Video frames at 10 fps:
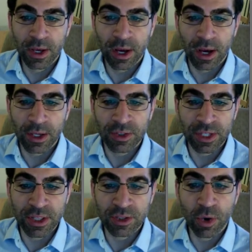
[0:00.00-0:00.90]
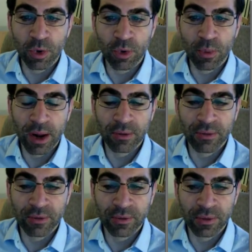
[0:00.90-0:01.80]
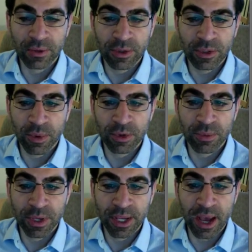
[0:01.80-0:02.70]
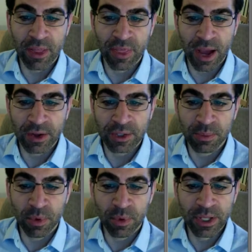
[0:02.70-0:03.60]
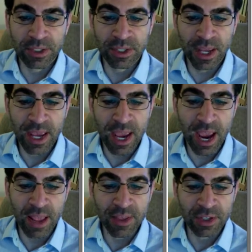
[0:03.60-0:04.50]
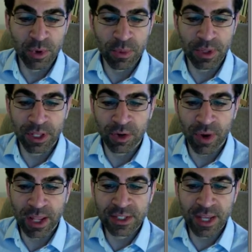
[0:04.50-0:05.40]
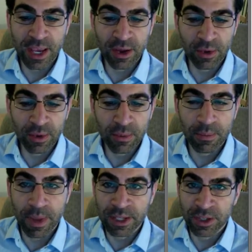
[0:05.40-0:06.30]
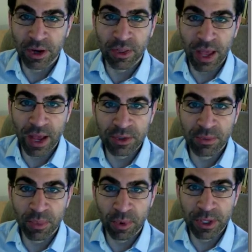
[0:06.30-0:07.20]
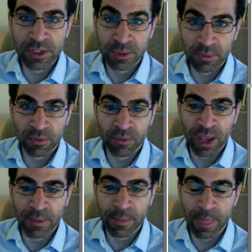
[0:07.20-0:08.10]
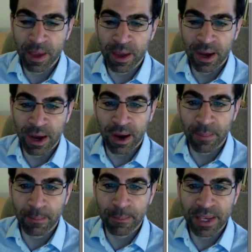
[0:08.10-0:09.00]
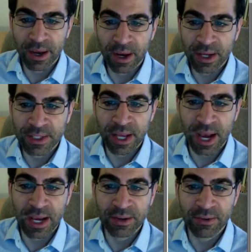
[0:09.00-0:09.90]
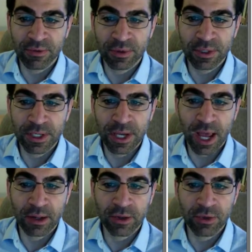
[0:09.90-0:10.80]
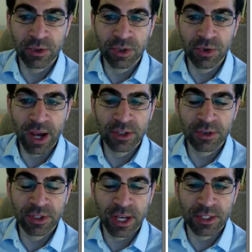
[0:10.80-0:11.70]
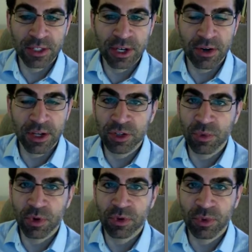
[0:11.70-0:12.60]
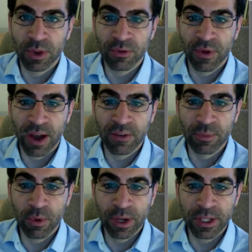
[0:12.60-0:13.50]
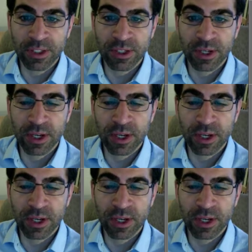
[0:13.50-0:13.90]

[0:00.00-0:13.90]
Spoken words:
you see the total amount was supposed to be 1,000 points, and this would have been the grade scale based on 1,000 points, right? Because I did not include two exercises here, each worth 25 points,